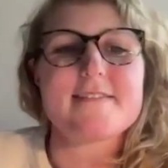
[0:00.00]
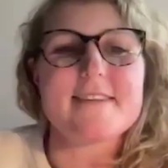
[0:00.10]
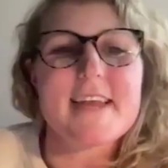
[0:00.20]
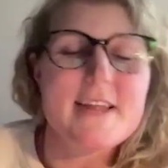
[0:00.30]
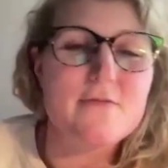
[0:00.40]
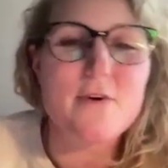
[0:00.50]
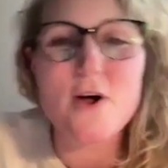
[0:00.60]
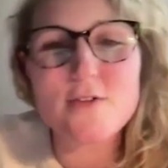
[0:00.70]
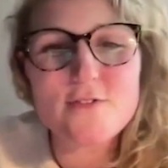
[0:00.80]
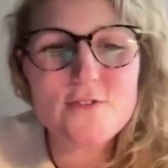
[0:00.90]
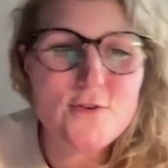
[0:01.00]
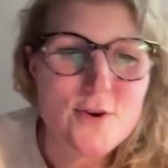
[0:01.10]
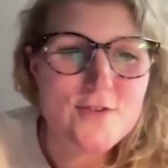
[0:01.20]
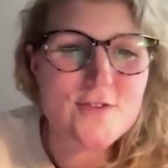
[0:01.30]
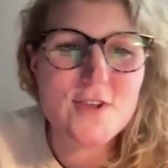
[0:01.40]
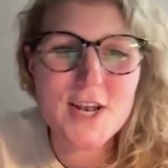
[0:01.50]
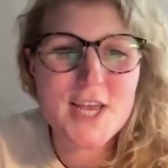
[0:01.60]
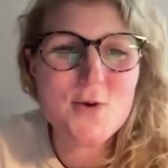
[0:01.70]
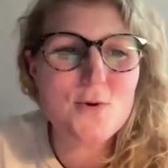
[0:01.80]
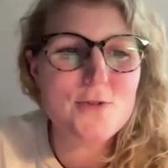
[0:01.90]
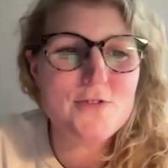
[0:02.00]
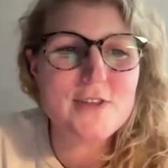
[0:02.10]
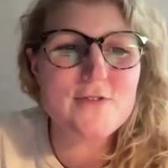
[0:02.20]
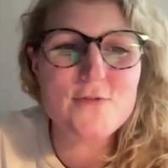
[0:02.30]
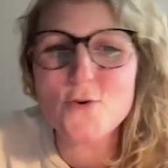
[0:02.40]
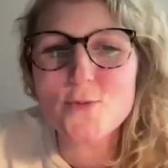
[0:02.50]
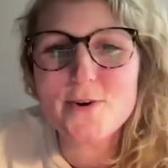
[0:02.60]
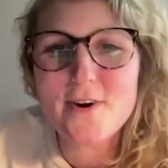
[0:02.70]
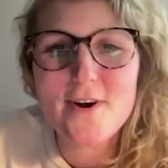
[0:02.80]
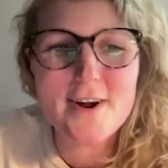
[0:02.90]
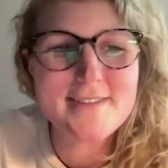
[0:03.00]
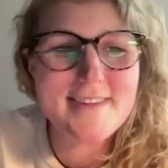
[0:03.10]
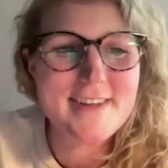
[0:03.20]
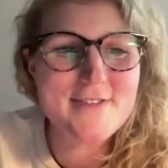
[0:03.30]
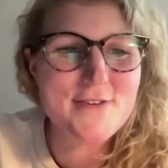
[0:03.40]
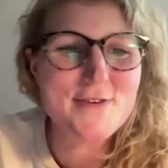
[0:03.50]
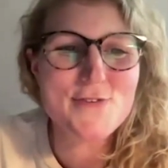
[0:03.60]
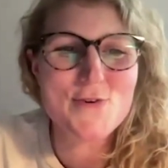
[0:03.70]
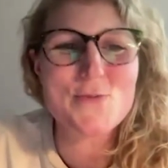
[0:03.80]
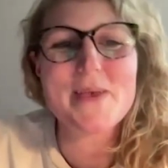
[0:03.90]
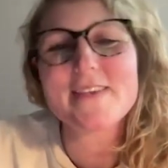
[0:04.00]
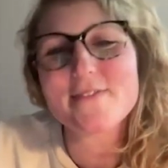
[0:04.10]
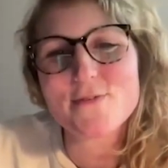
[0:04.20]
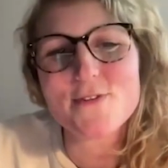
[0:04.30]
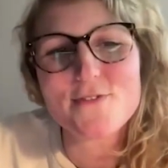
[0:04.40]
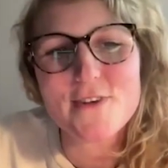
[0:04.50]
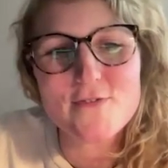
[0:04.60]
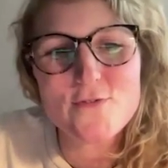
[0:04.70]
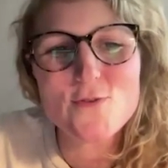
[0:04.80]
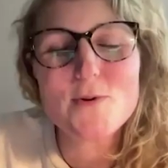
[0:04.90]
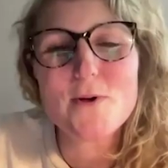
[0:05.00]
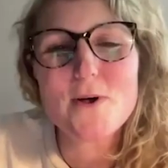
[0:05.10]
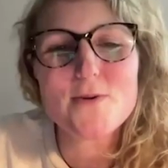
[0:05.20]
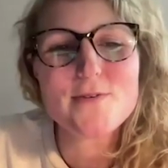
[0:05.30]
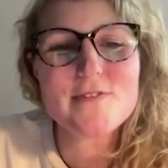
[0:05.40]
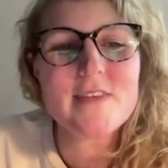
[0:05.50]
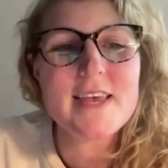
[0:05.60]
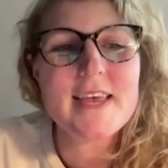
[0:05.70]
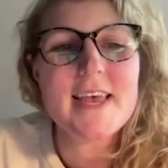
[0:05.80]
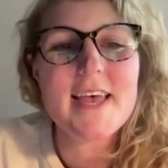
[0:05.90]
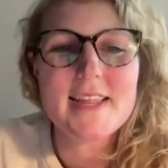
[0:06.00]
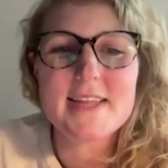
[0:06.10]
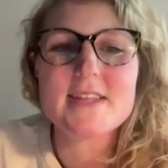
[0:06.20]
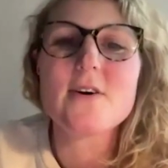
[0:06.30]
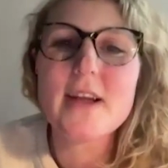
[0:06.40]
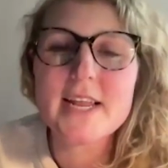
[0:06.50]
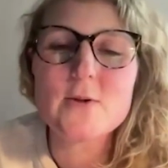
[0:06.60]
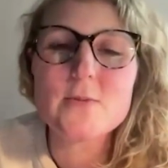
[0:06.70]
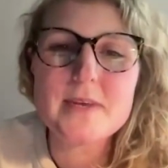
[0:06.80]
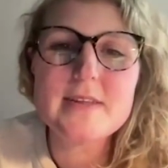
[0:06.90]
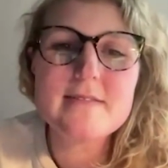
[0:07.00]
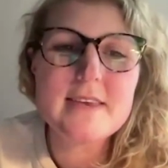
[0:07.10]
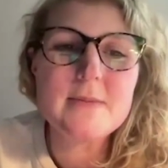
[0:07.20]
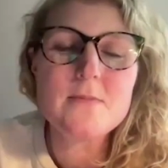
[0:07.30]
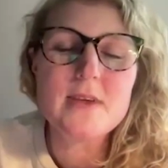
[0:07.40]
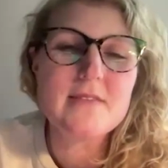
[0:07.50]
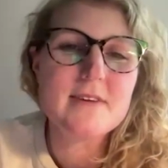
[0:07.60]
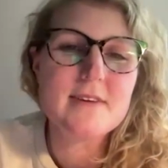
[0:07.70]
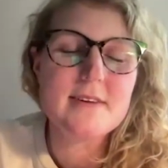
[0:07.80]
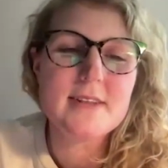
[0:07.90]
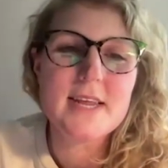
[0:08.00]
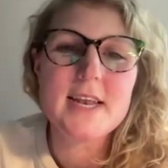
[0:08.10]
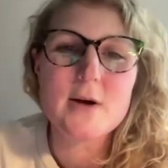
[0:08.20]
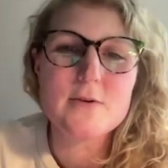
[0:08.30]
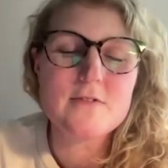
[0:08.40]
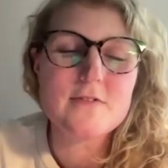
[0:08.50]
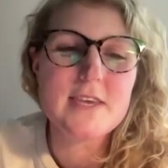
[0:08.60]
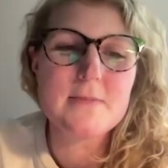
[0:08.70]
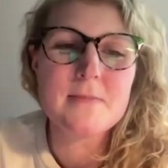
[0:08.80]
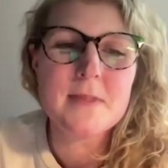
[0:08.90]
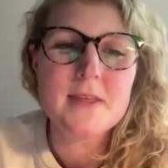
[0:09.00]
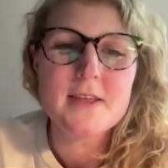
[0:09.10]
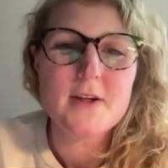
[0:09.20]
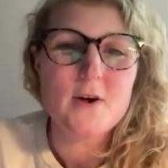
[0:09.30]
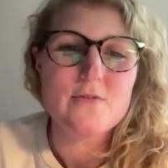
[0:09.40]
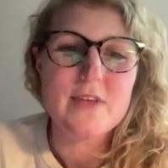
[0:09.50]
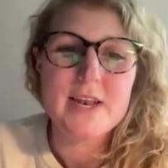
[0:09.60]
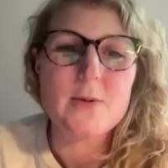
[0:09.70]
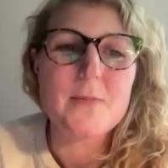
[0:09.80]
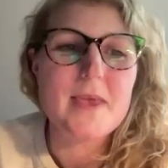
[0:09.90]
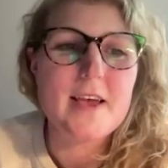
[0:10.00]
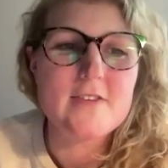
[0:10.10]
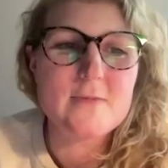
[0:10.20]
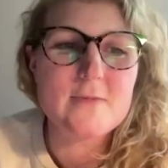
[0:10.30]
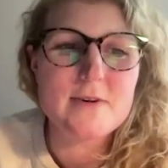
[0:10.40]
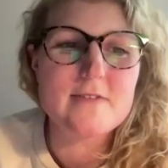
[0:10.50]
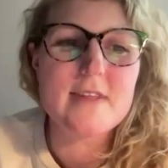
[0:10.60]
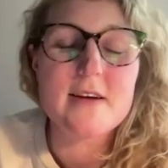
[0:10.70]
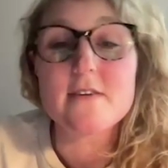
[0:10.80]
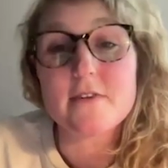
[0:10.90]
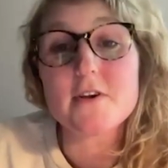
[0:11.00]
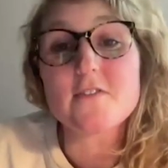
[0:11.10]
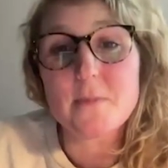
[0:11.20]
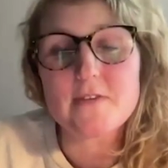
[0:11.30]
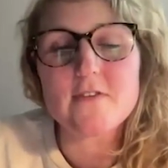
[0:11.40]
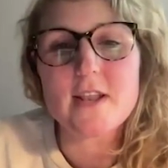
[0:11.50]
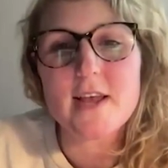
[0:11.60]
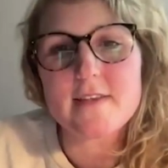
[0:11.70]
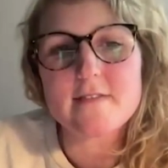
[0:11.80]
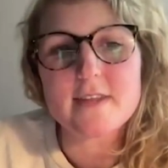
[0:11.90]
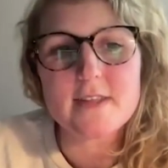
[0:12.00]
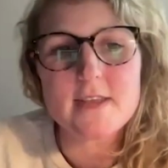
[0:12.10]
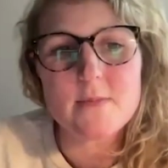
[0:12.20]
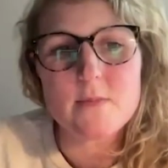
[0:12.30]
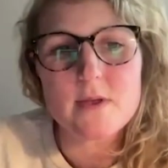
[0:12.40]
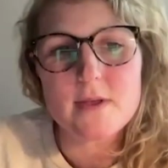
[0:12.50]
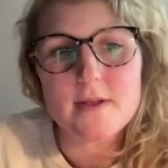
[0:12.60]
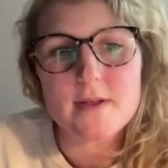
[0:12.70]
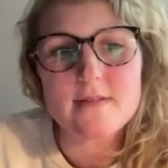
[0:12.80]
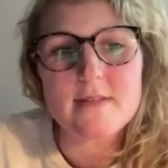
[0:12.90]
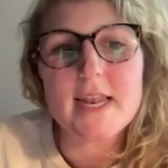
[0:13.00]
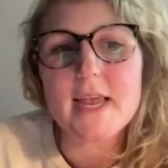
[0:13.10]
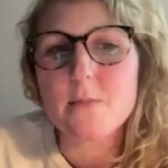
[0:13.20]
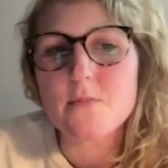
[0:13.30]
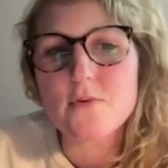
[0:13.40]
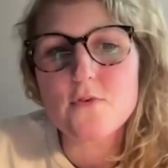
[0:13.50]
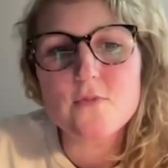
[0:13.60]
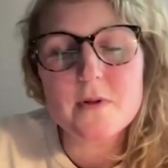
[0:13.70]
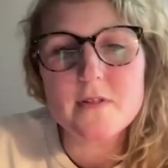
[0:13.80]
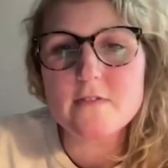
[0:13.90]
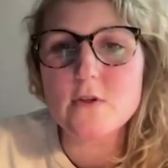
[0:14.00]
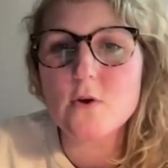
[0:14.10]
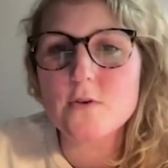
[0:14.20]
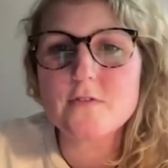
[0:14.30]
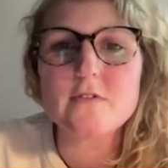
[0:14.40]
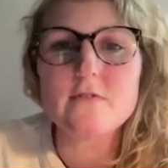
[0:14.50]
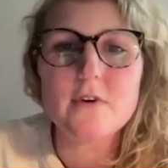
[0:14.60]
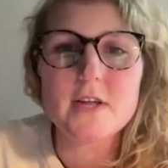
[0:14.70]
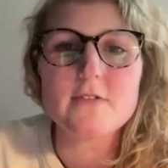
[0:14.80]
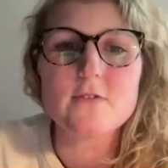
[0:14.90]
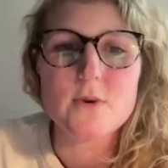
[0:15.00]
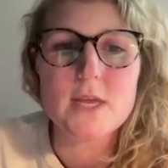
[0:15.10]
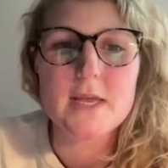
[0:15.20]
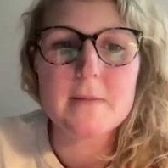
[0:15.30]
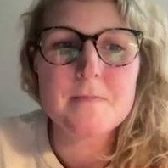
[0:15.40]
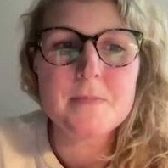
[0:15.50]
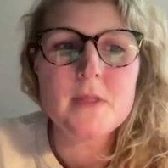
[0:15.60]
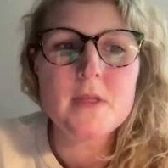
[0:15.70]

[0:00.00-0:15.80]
it's an advanced cross-lingual transformer architecture. So based on the transformer models, and then our N L P team, we have a, an in-house team of N L P experts. They are very specialized in uh, data improvements and constant fine-tuning.